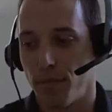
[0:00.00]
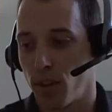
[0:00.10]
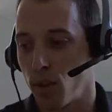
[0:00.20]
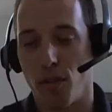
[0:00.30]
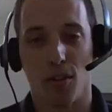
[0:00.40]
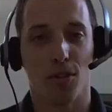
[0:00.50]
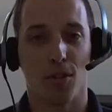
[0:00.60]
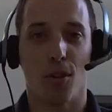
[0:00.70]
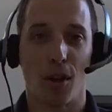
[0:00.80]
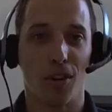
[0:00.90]
12 years
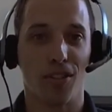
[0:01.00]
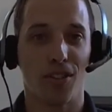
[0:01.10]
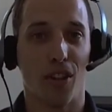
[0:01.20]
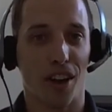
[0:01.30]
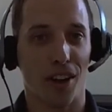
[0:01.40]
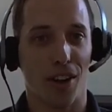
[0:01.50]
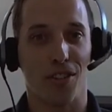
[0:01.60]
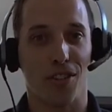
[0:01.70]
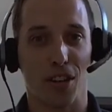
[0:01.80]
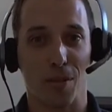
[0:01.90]
old. I wasn't all that
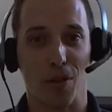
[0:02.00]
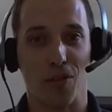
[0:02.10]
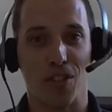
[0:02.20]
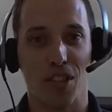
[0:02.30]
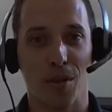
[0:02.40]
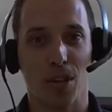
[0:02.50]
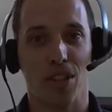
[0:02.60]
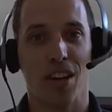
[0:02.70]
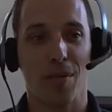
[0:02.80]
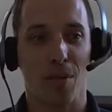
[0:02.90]
concerned about physique per
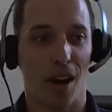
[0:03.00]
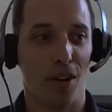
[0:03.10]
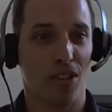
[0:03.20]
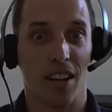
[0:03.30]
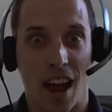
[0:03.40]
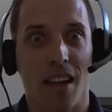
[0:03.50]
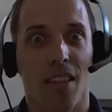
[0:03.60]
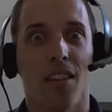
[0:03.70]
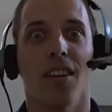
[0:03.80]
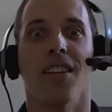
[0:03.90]
se, but I was an
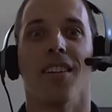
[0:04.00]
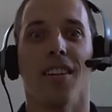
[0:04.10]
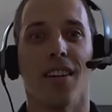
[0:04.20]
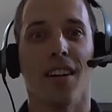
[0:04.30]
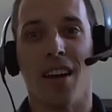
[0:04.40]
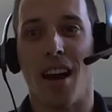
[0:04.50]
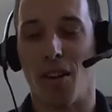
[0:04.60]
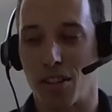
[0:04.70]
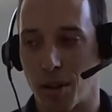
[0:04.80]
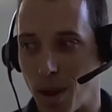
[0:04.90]
athlete and I
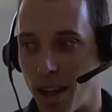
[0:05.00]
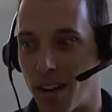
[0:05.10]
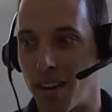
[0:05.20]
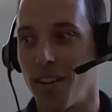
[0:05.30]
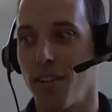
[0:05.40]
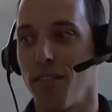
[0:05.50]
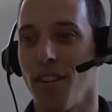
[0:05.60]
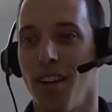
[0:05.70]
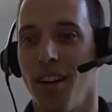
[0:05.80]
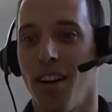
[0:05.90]
was competitive.
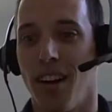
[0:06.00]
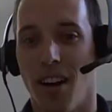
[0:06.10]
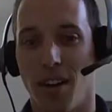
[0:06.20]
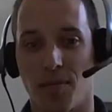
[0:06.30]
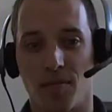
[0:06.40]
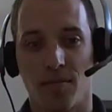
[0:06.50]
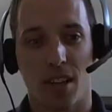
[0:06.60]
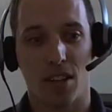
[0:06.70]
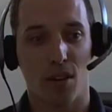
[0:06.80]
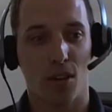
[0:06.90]
And
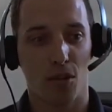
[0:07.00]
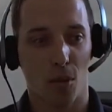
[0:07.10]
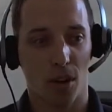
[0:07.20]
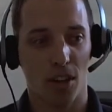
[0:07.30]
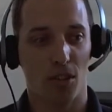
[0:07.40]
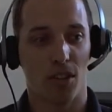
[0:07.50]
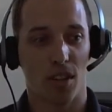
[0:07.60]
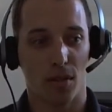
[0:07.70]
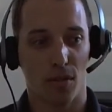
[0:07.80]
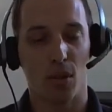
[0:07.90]
so I was more interested
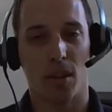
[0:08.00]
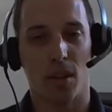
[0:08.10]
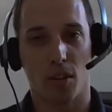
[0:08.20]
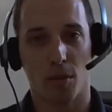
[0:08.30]
in fueling for